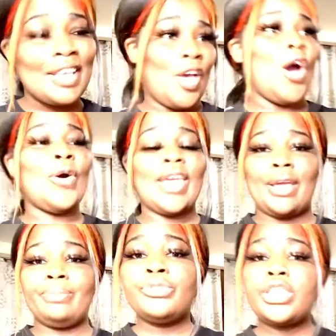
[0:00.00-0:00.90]

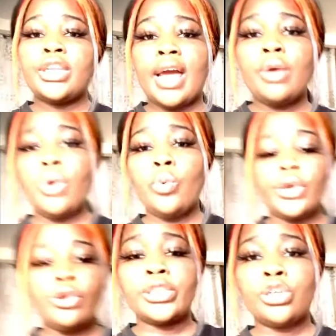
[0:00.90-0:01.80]
Okay, tonight what we're
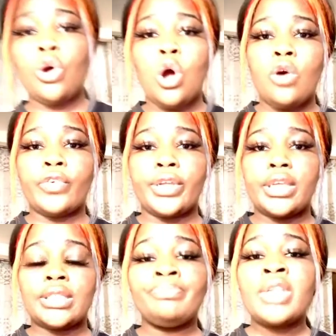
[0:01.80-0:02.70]
going to go over
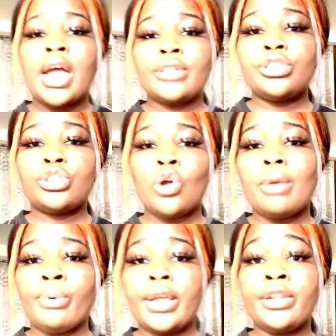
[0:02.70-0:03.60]
is how to start
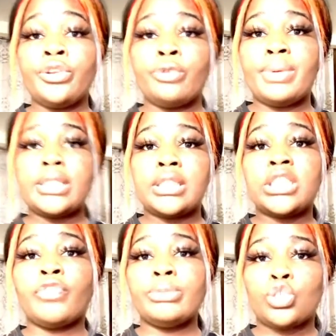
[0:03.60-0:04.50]
branding your business
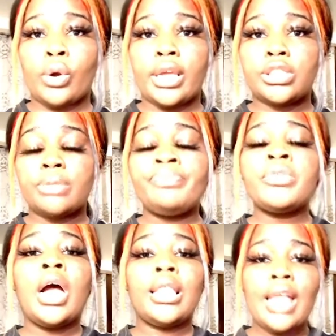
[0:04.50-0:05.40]
from scratch.
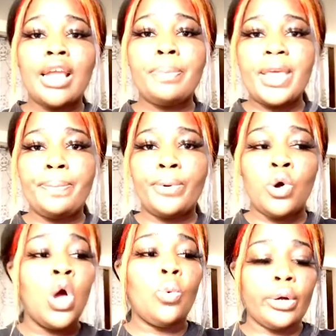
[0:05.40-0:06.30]
A lot of
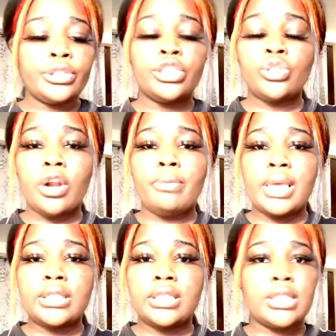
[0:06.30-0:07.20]
people want to start a
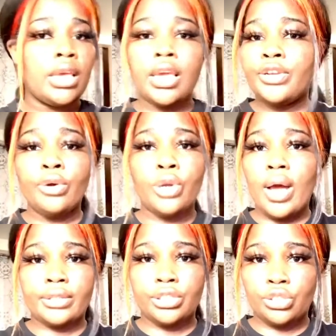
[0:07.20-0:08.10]
business and don't know
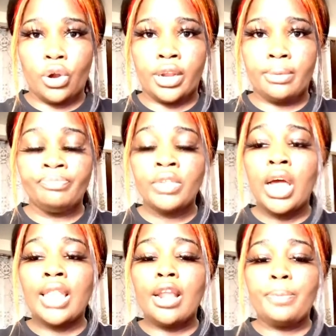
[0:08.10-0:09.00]
how to start it. A
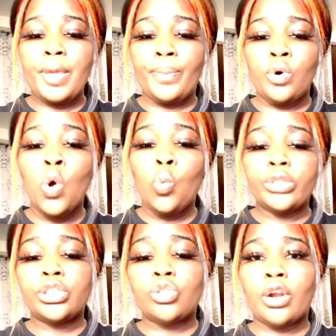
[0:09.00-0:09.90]
lot of people want
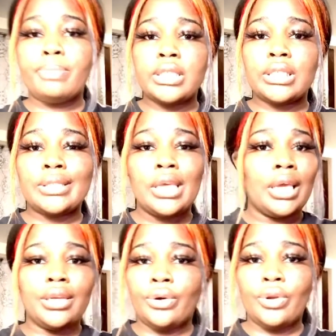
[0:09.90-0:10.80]
to start a business
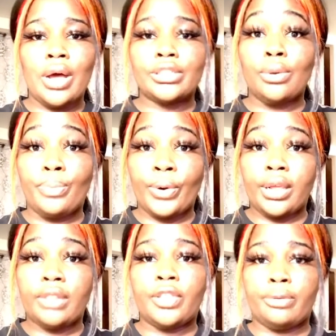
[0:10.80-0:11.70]
and don't know how to
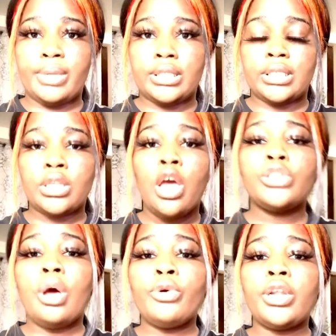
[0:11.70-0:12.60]
brand their business.
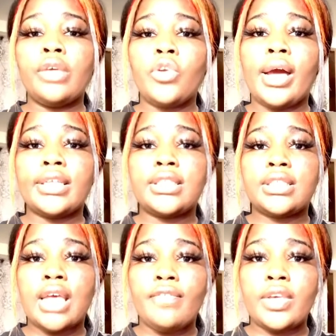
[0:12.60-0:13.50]
So I'm going to give you guys
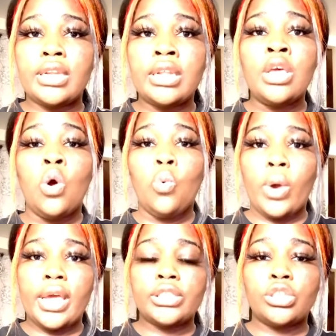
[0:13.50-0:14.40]
7
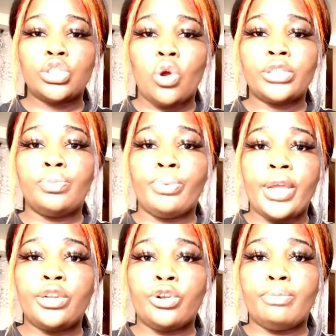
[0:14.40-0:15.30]
ways to start
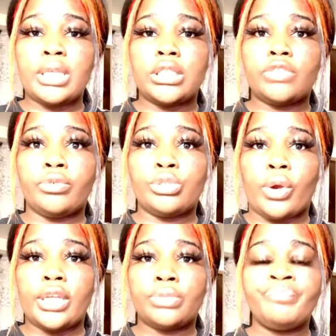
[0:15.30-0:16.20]
branding your business from
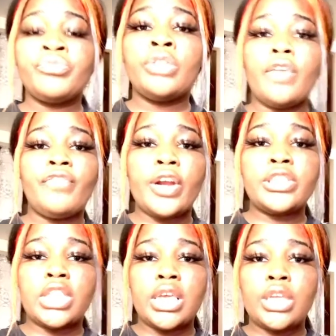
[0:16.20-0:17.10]
scratch. The first
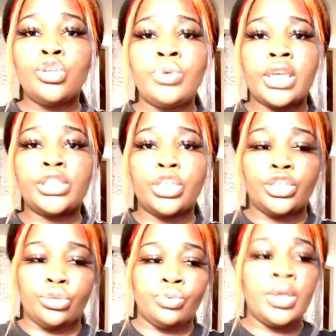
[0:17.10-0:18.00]
thing you need to
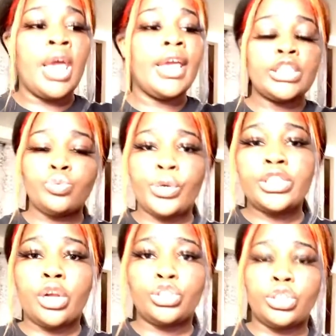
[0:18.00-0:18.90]
do is
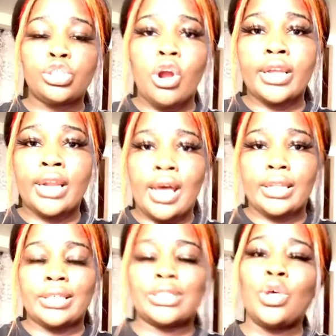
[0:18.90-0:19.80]
research your target
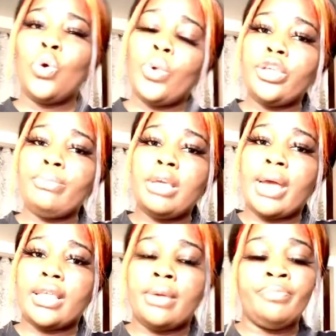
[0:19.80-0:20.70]
audience. What do you mean by
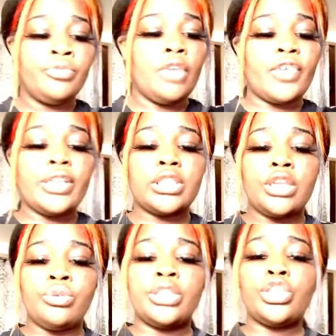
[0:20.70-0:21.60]
that? The first thing
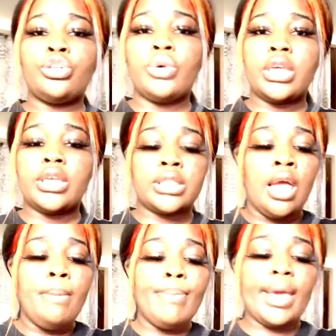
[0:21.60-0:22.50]
you need to do is
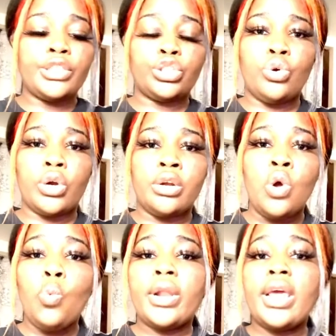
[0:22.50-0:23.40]
make sure
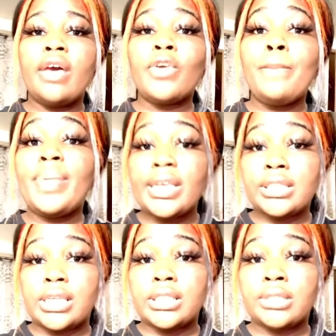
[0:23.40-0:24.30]
whatever
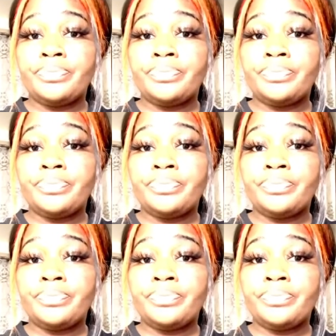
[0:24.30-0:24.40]
business